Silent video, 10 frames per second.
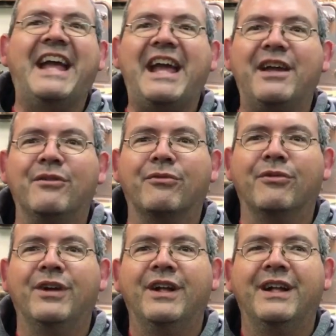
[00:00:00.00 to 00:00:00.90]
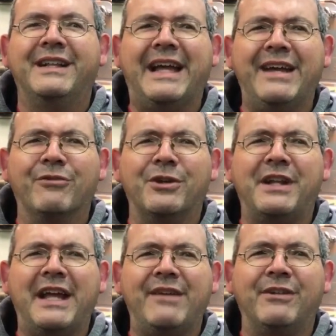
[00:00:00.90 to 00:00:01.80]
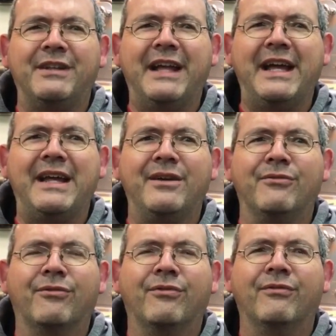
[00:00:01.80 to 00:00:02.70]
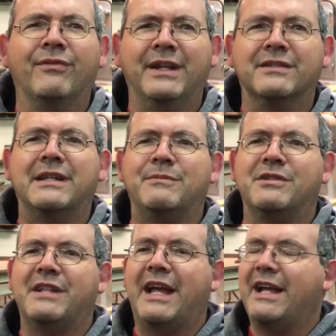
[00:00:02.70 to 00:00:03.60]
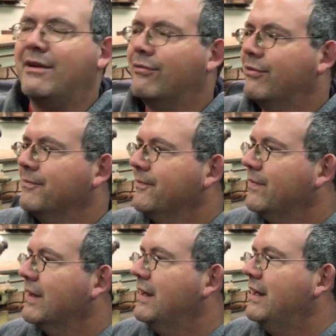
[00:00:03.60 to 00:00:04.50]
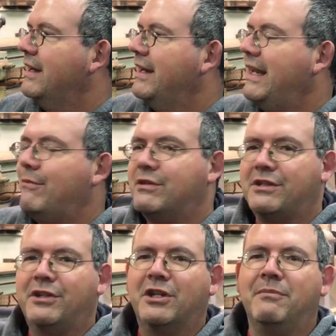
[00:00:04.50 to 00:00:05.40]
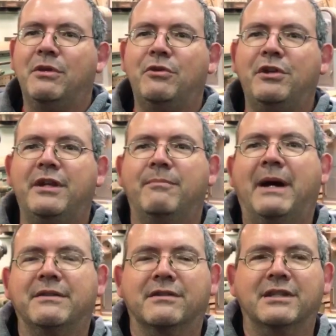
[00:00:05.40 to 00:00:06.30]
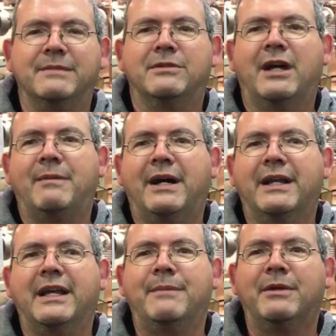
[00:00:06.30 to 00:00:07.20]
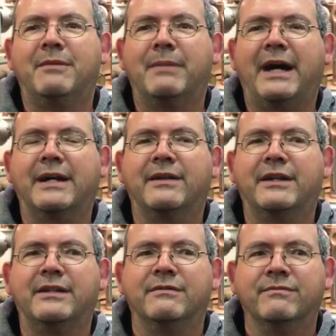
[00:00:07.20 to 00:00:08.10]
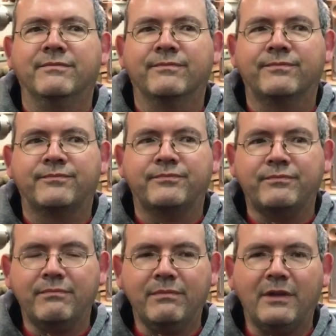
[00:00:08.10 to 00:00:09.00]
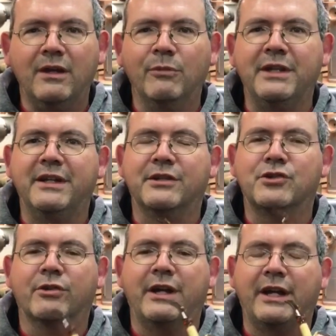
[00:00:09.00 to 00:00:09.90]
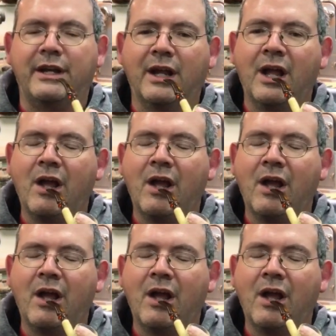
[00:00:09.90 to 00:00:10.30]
Dave. Dave or David? Dave. I think his name is Dave. He was in the community about the same time I came in back then. And we did a trade.